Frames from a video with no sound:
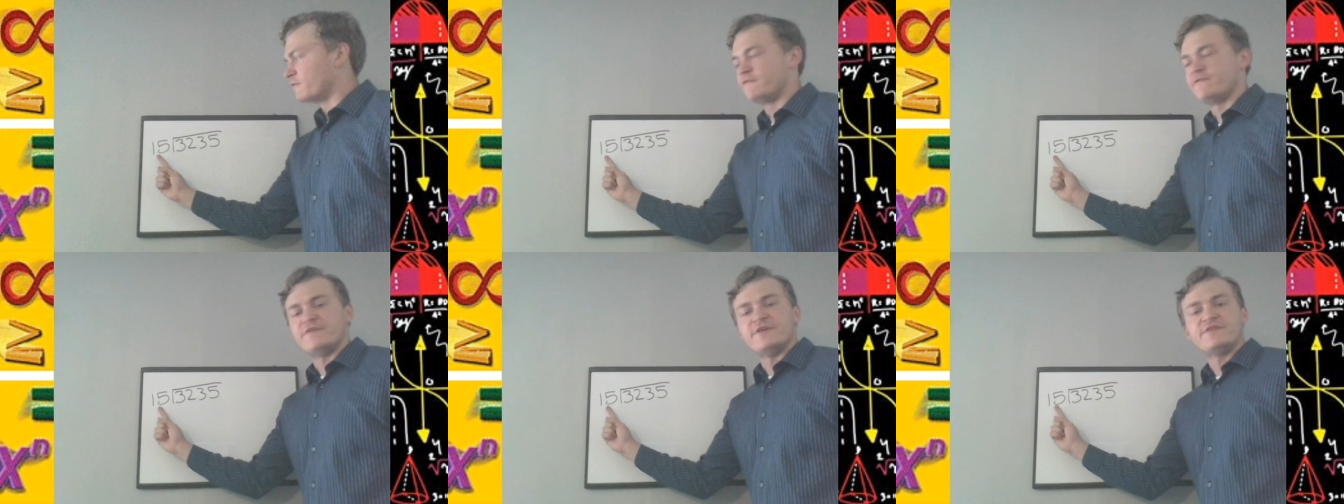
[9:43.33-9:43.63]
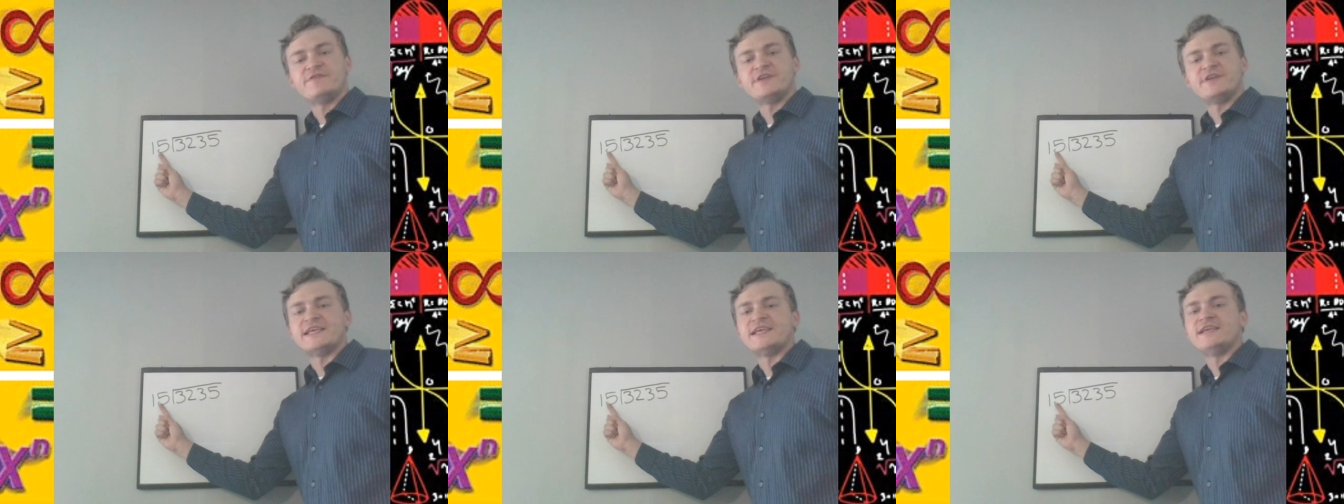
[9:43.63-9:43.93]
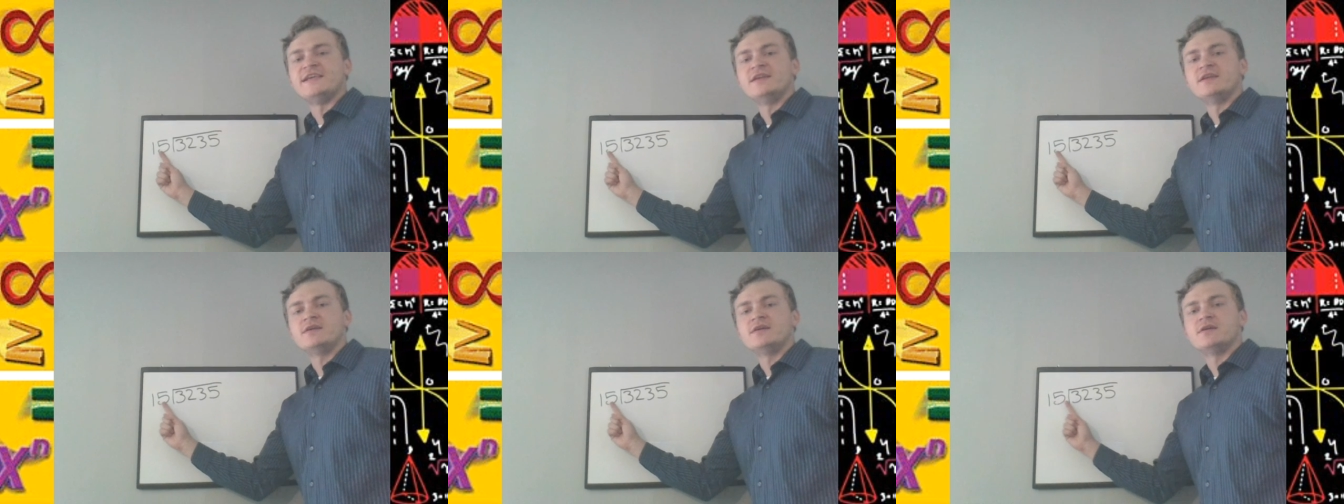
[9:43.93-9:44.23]

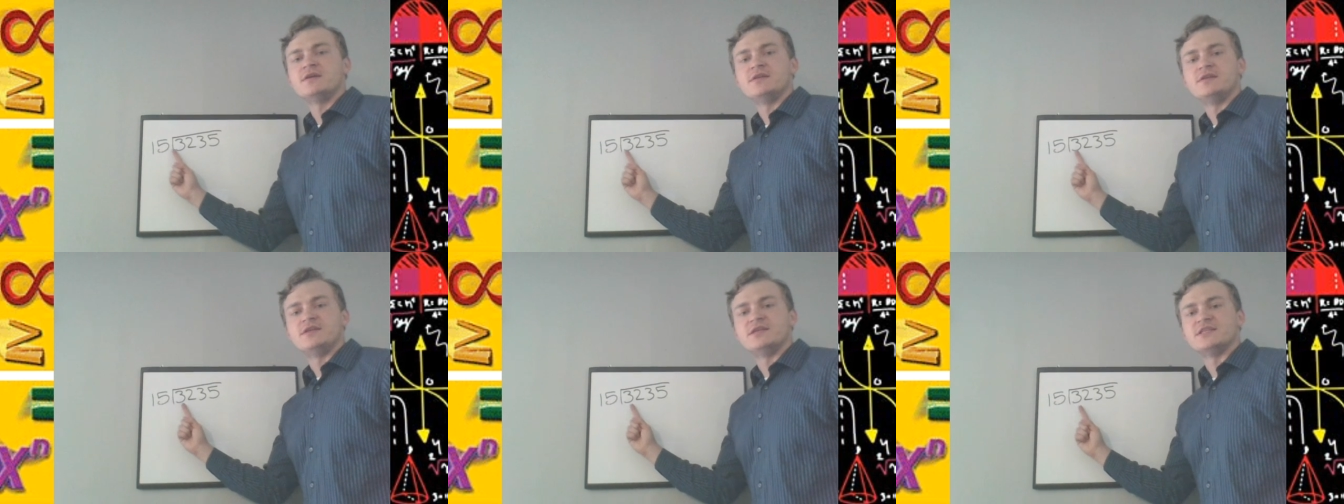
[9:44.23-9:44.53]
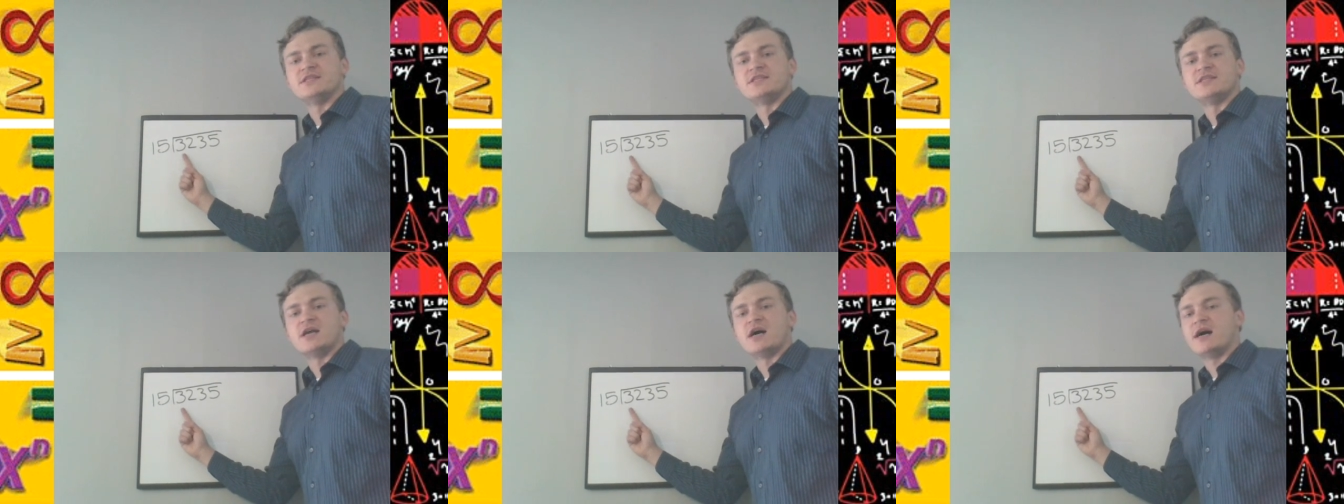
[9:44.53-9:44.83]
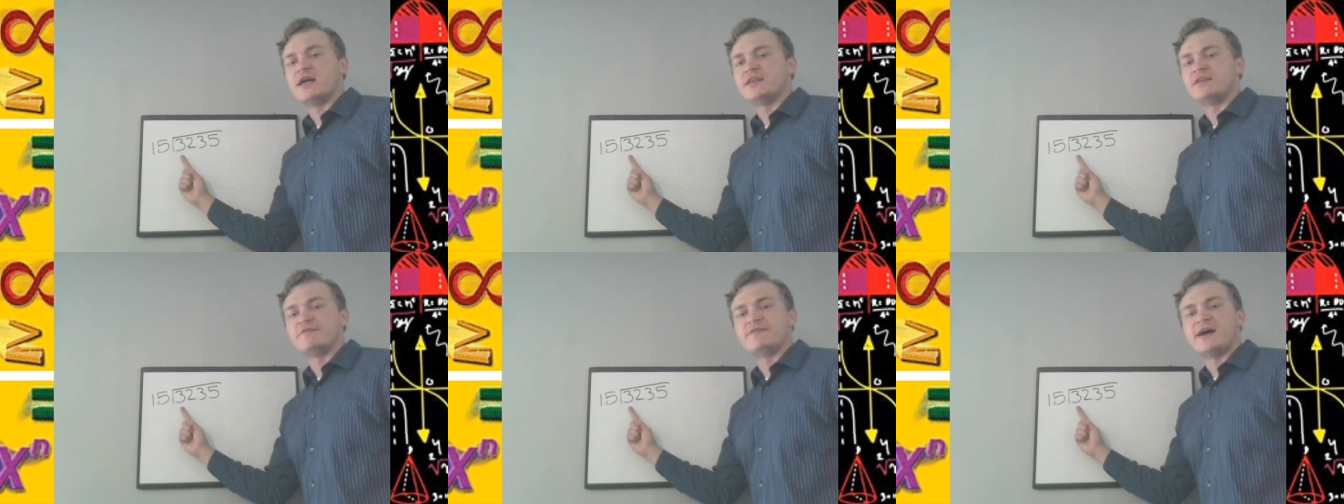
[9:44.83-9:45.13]
15 does
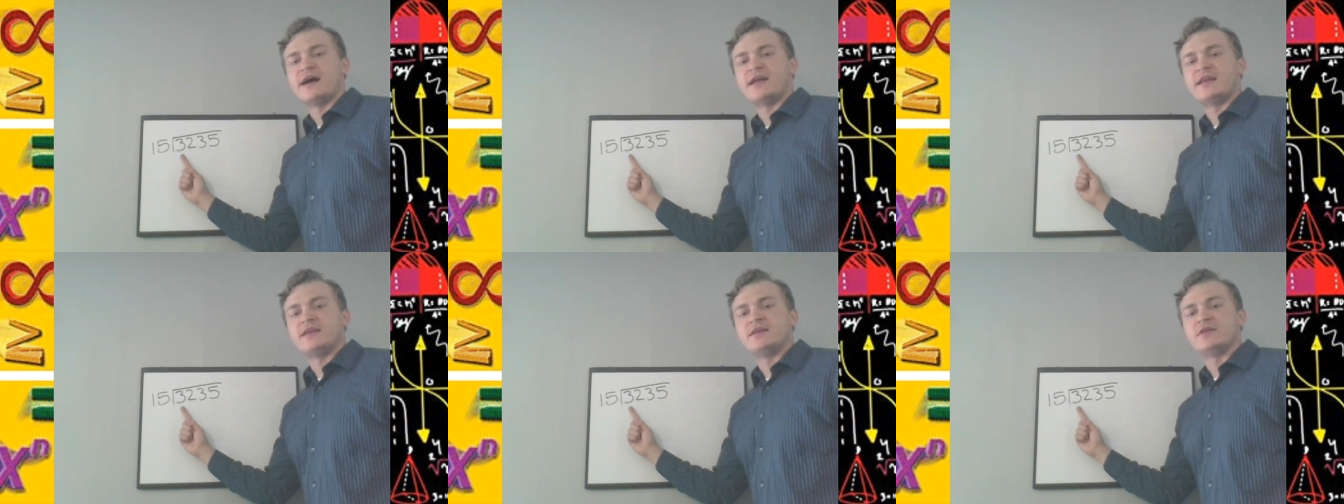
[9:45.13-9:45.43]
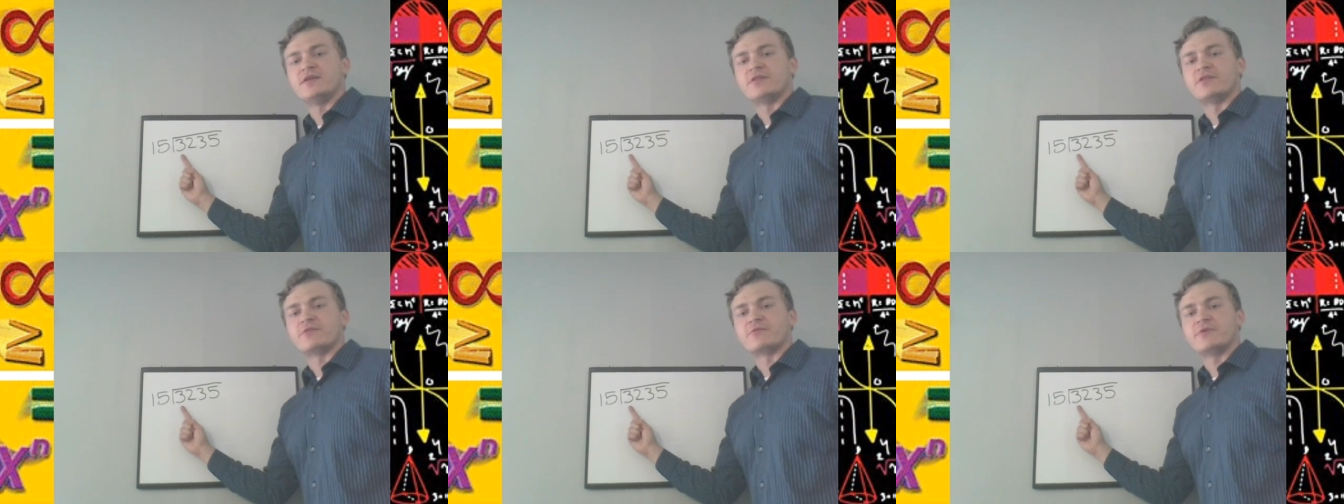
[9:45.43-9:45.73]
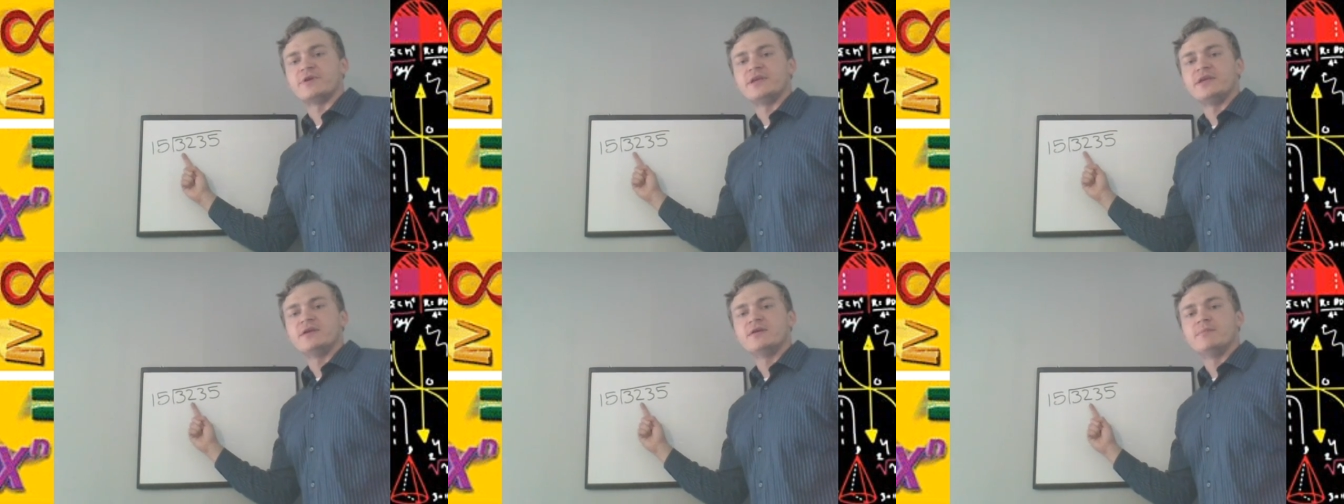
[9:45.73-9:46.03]
not divide into
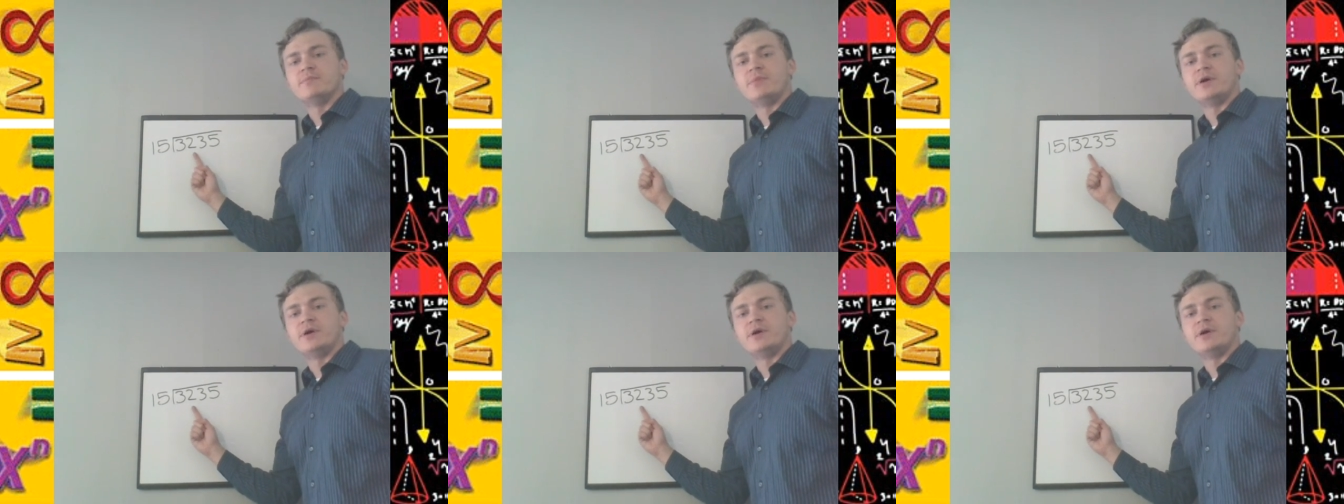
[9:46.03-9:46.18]
3,